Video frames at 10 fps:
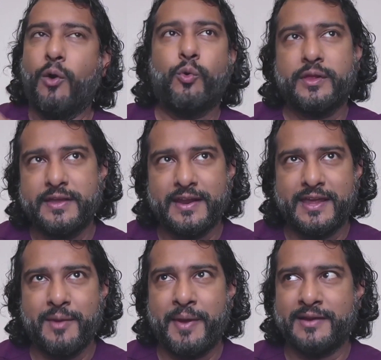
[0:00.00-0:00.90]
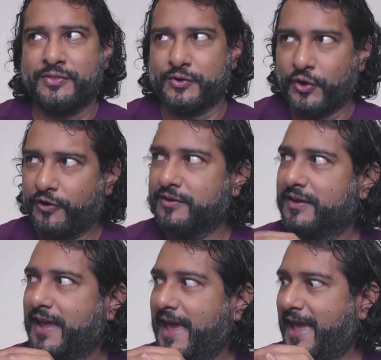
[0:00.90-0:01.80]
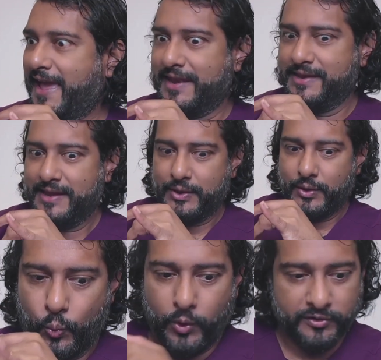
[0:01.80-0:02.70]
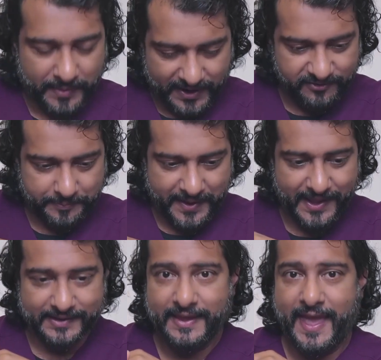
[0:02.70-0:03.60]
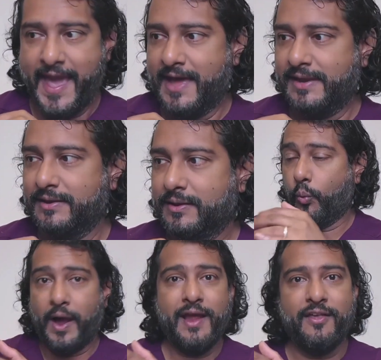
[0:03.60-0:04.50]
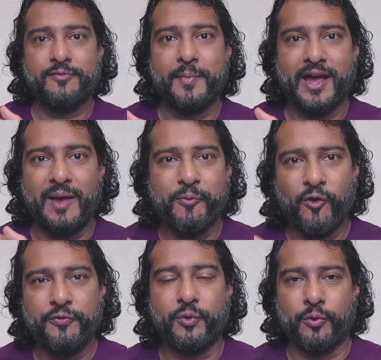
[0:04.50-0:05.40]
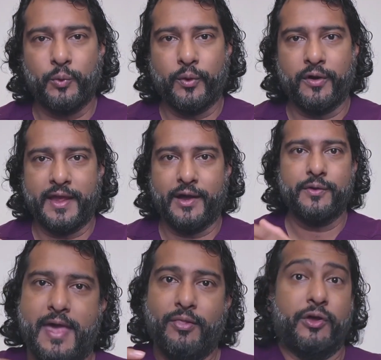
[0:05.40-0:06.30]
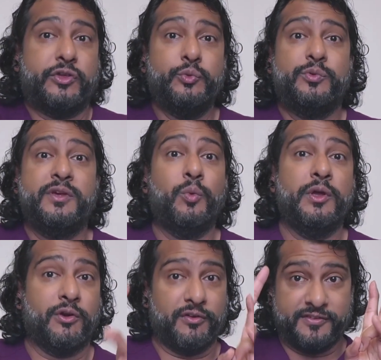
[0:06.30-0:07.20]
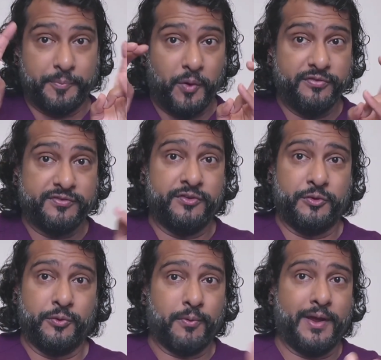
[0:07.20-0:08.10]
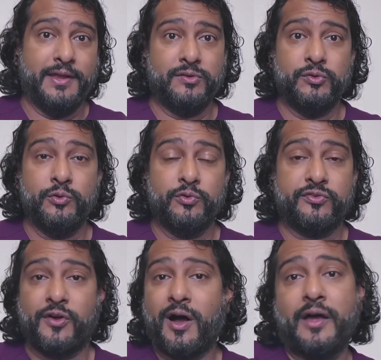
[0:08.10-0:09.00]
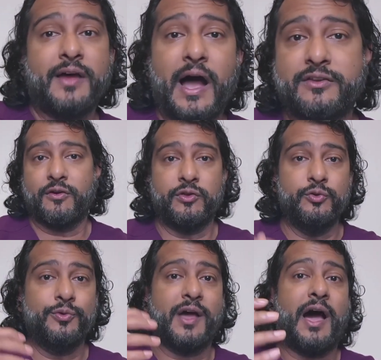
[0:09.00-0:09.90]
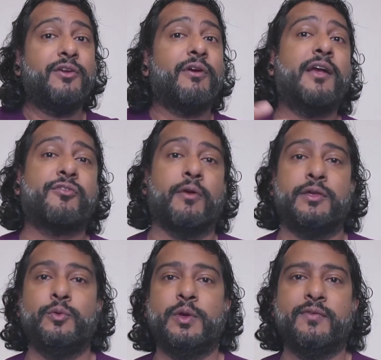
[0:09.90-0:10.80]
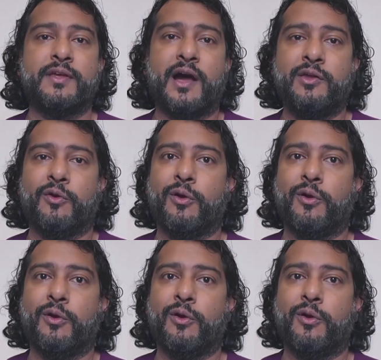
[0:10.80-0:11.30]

quickly can I get back to the cart? And where's my ice pack? And why is my ibuprofen already wearing out? And look, you did what you're supposed to do, right? You saw a doctor, you got your x-ray, you even got your